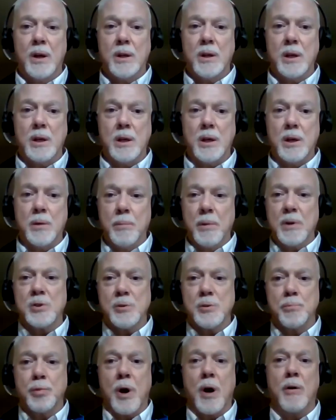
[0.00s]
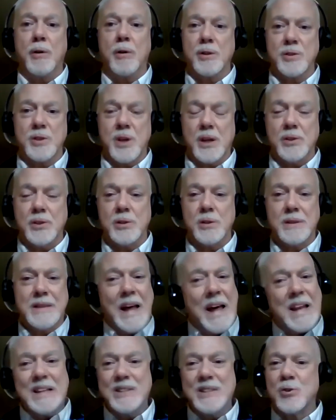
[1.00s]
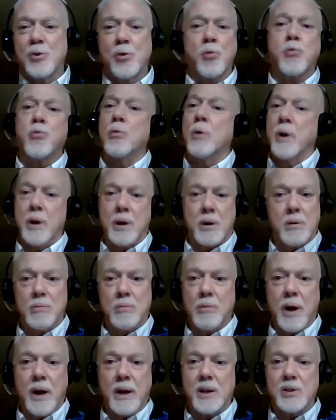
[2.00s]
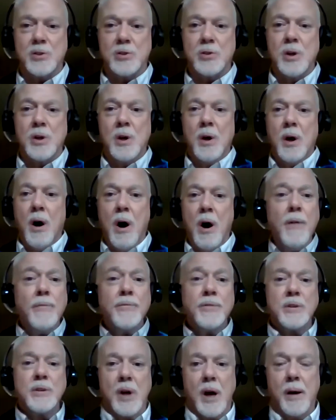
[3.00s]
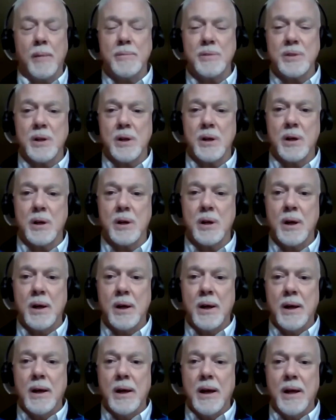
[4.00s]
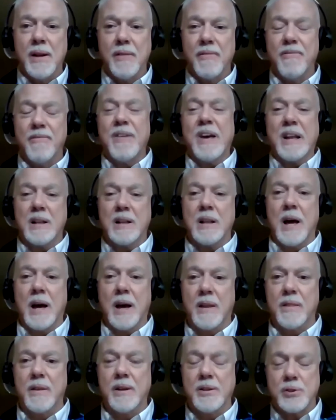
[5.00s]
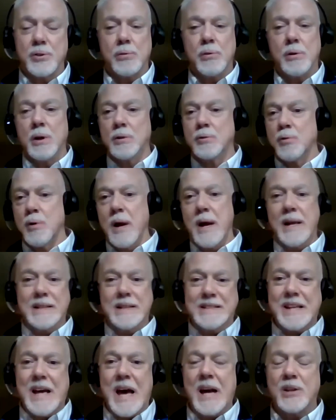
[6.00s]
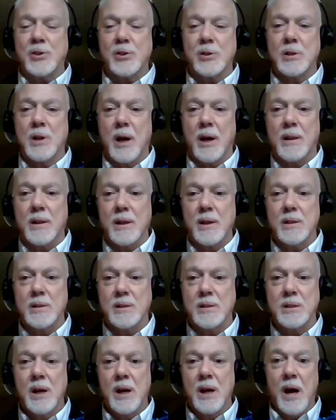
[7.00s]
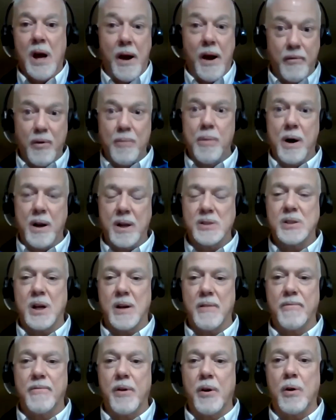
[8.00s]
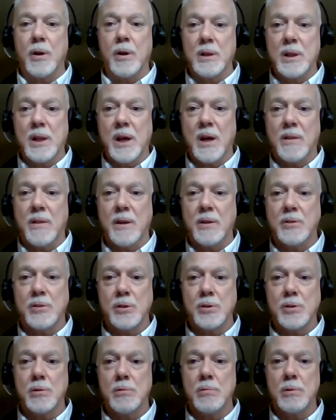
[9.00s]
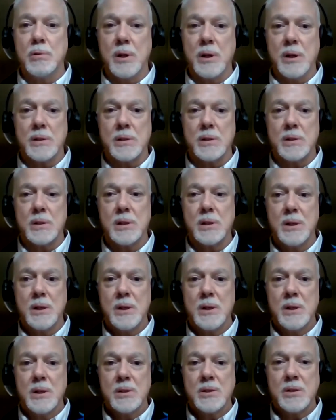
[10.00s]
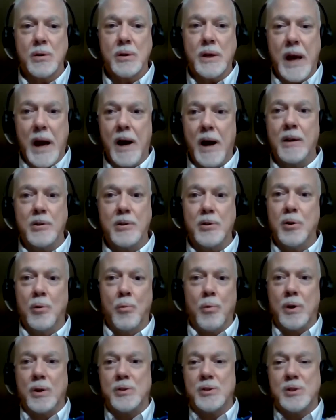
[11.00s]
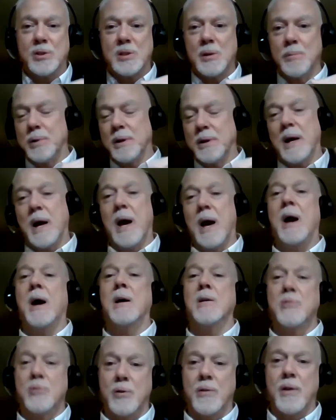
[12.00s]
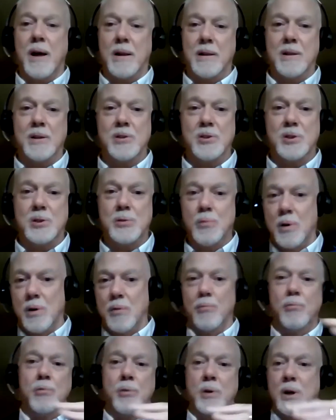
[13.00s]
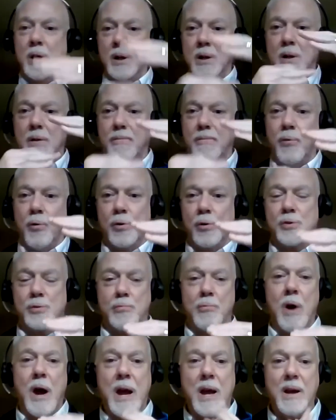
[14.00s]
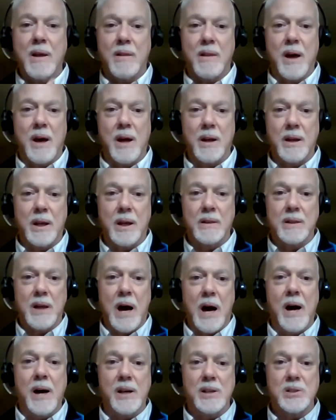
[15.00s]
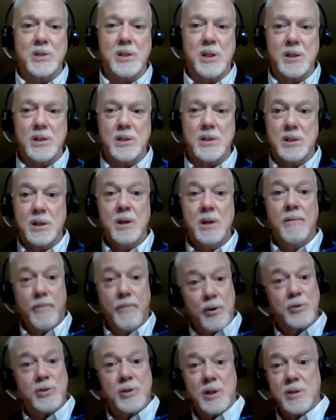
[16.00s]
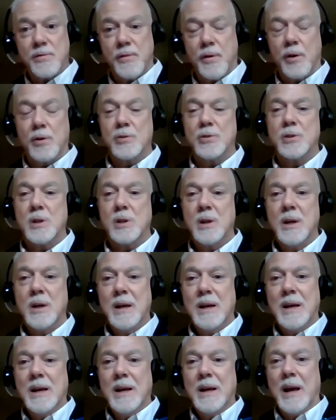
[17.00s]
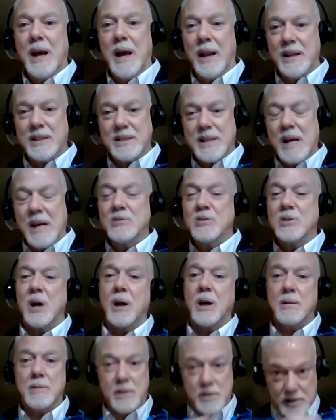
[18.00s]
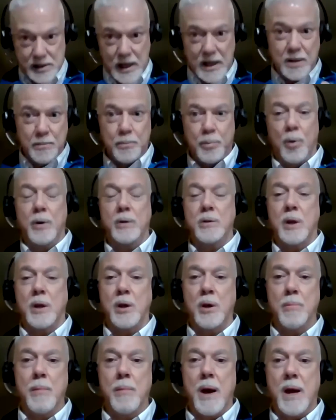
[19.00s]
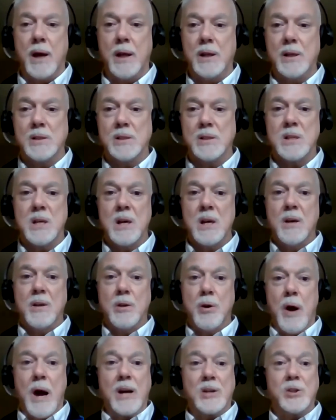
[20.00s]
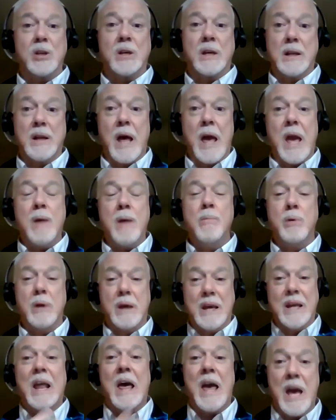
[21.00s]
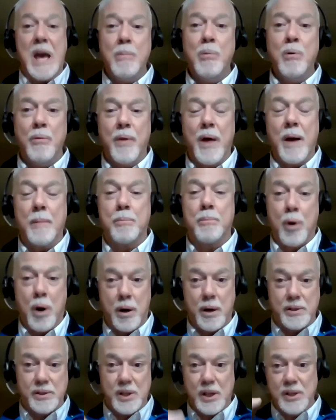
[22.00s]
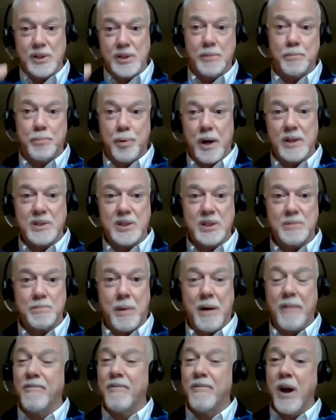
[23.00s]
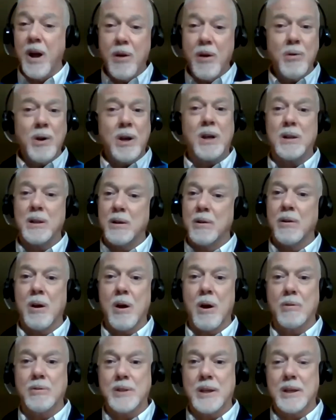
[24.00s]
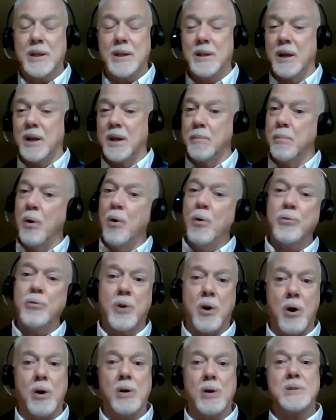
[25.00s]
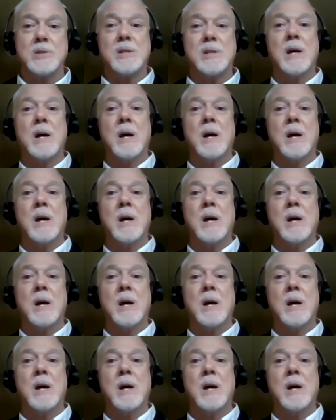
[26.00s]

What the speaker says: You mentioned prioritization. That is critical, right? Because oftentimes in an event like this or in a transaction like this, everybody's got a very lengthy to-do list. So yeah, you don't want to just simply add to that list. You want to really force rank that and get the highest things first. And it sounds like the second point that you made is you actually can enable that prioritization process by very clearly articulating both costs,